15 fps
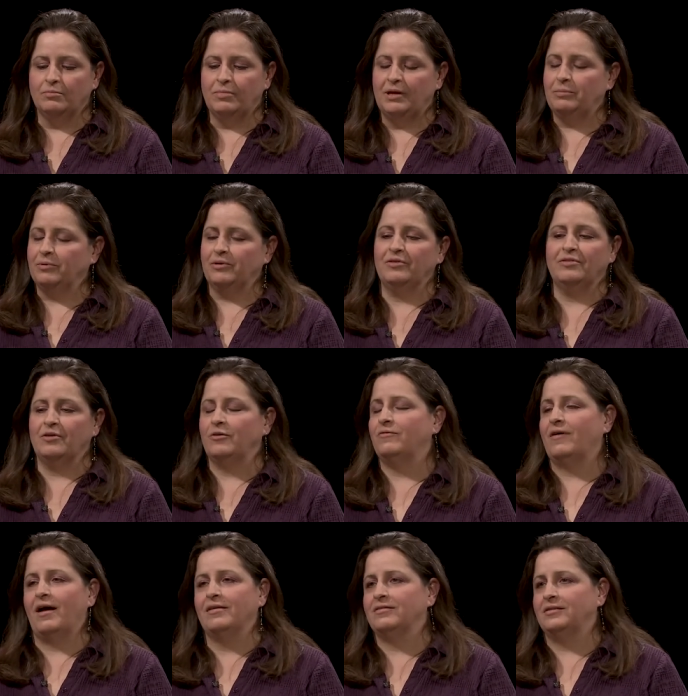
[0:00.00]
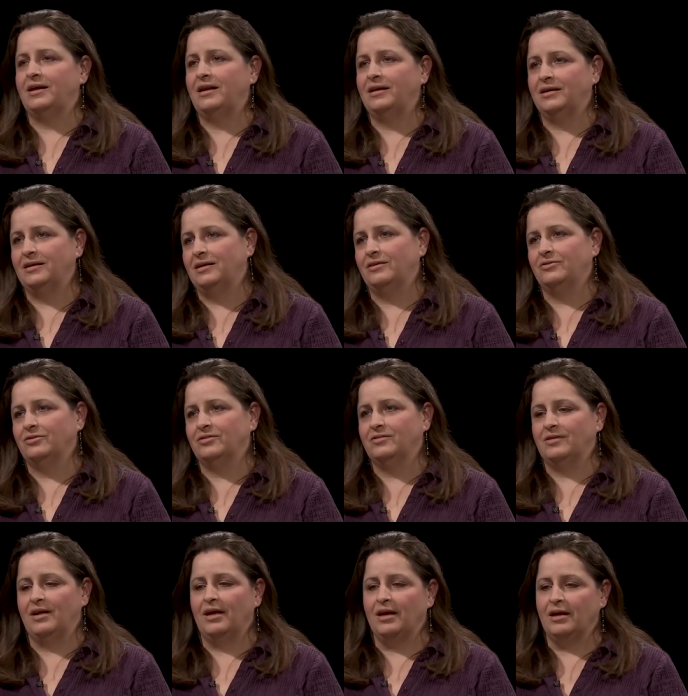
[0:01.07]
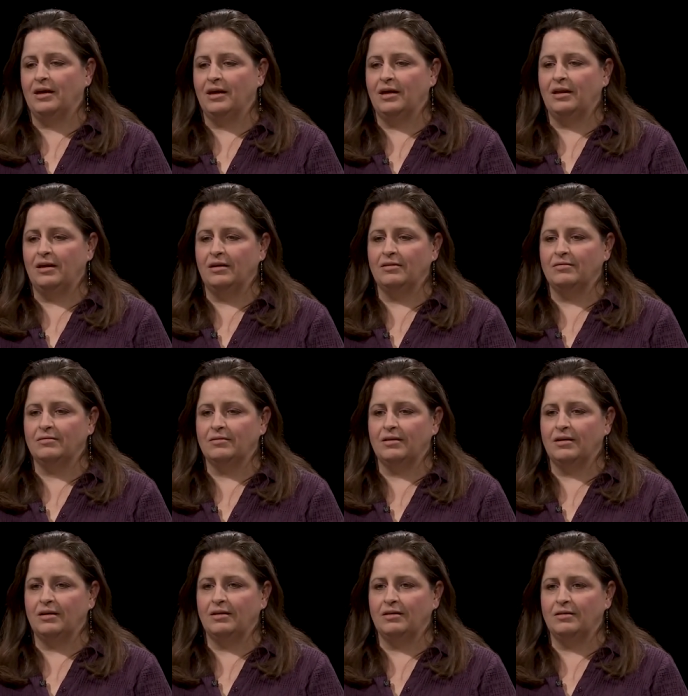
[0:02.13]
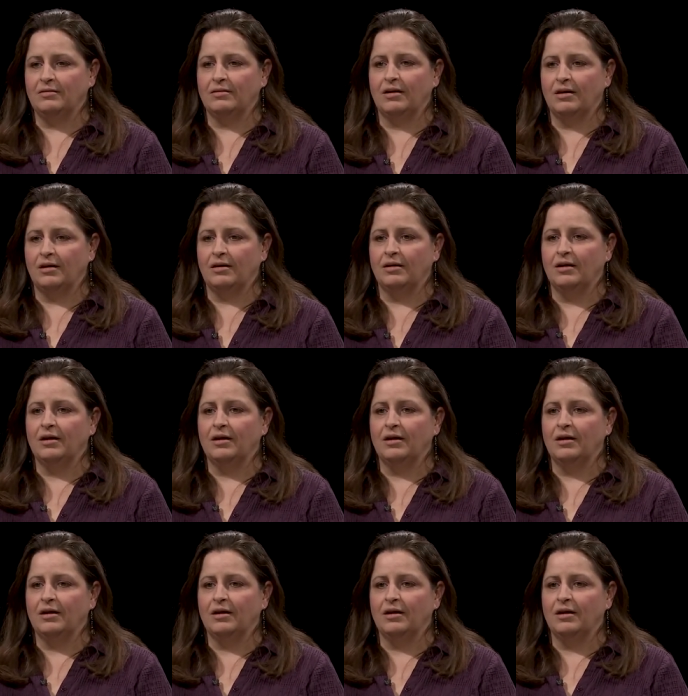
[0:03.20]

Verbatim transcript: people are so fascinating and interesting. It is it is a